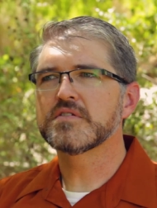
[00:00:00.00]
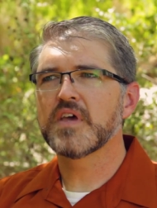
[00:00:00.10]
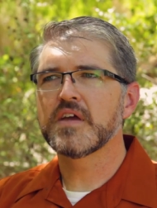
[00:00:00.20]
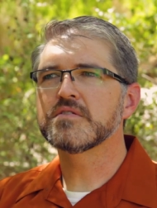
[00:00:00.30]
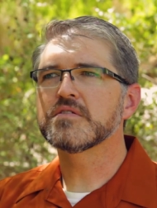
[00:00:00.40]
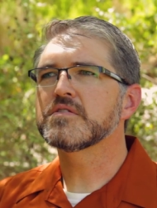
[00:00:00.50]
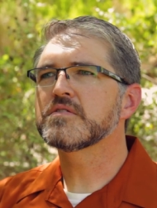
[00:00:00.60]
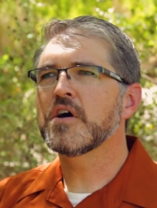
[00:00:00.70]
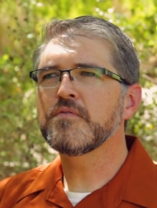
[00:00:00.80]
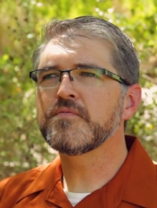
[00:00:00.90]
the science
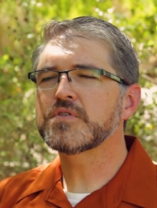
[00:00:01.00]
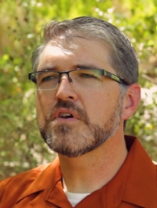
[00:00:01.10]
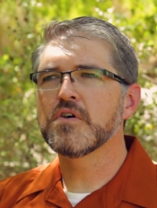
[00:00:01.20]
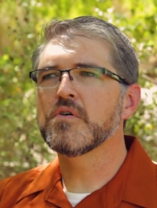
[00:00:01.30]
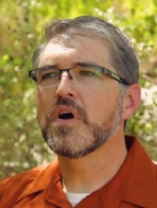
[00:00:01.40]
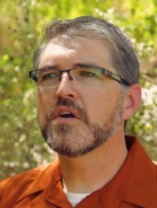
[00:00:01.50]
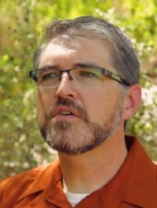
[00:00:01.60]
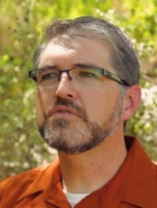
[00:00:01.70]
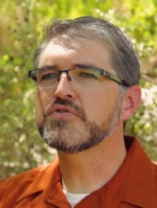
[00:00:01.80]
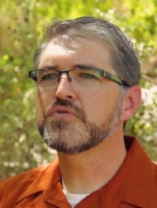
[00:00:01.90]
itself, so are
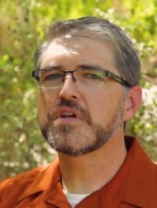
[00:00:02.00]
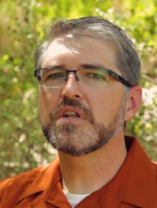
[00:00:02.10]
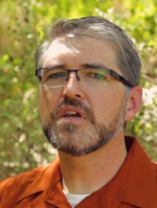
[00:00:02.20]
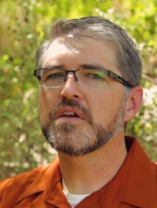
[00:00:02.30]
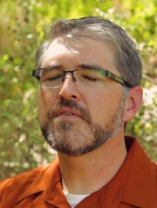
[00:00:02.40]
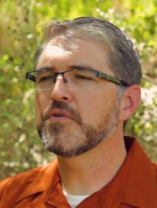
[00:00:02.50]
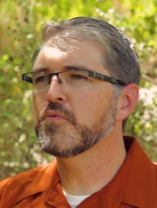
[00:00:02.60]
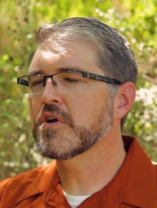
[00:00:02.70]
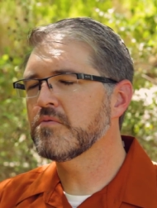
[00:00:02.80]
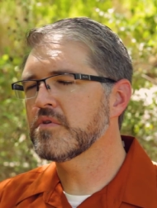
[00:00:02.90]
you treating, if you're
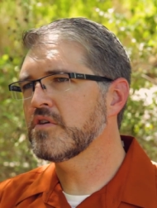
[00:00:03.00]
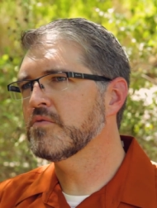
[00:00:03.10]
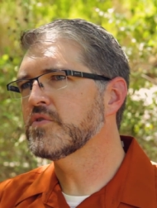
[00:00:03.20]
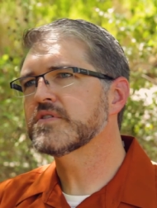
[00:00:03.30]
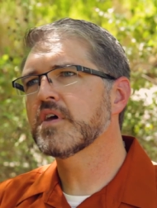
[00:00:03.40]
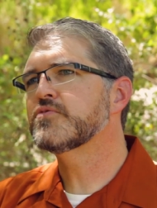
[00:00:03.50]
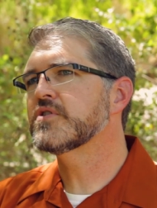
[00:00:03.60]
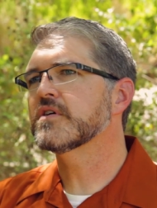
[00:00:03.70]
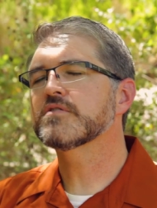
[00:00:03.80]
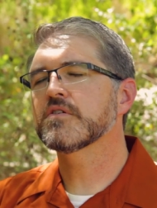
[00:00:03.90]
working with human
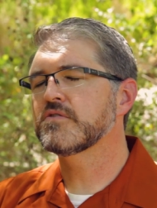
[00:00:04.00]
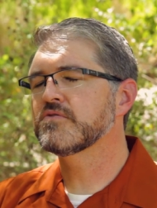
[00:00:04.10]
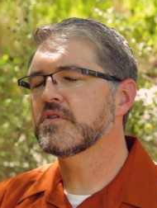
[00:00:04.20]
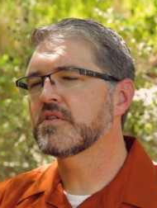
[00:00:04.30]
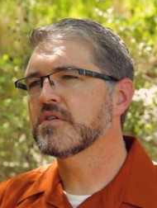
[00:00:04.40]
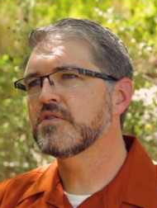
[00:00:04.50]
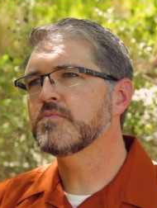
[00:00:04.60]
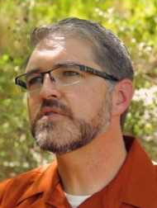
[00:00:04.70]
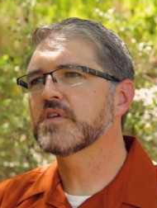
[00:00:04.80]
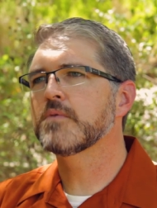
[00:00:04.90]
subjects, are you treating the
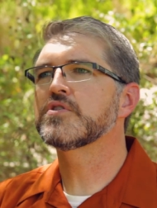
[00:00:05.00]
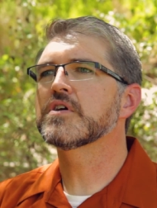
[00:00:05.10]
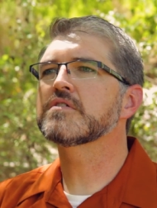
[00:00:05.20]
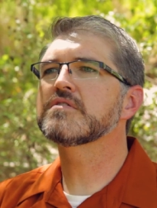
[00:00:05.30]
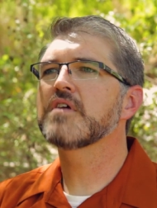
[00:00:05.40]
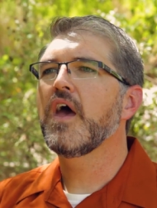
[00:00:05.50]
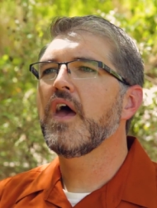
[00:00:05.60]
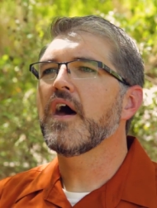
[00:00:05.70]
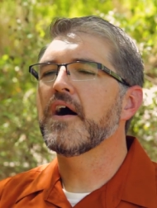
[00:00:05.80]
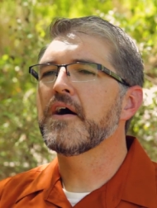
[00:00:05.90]
human subjects
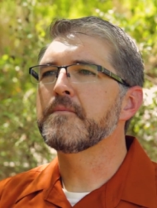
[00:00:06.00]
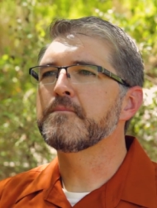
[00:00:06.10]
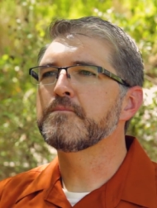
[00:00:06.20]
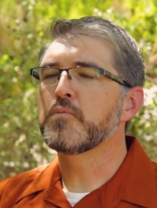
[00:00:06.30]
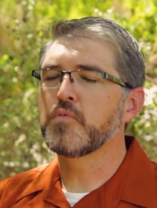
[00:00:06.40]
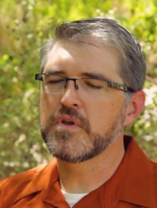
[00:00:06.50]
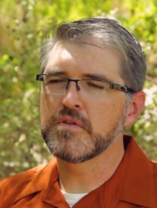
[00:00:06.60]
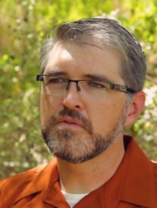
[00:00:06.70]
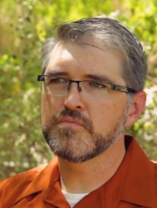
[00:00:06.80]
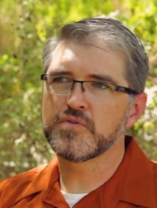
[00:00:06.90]
um,
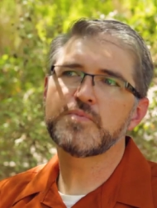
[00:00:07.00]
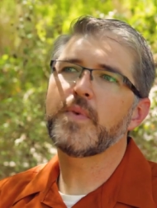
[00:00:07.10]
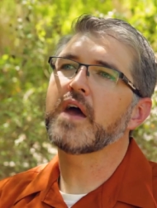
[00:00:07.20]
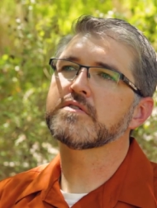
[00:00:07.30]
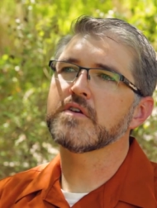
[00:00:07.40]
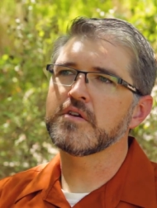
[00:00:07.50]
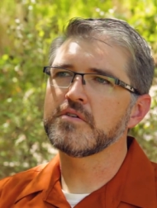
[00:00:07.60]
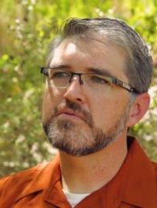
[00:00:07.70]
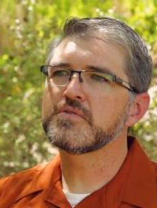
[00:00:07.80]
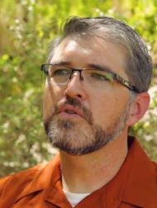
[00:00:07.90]
with respect? Are
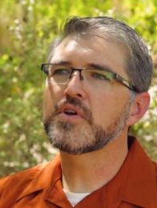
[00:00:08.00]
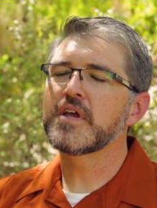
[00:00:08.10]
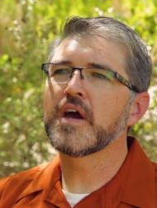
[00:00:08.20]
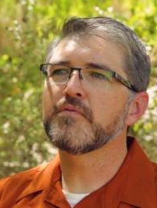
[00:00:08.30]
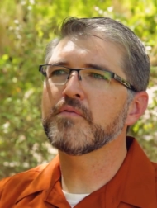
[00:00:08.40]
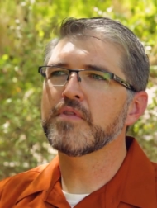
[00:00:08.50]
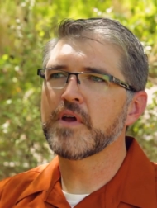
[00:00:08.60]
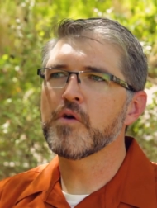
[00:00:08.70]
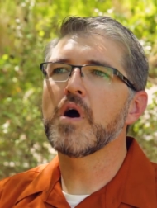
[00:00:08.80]
you looking out for their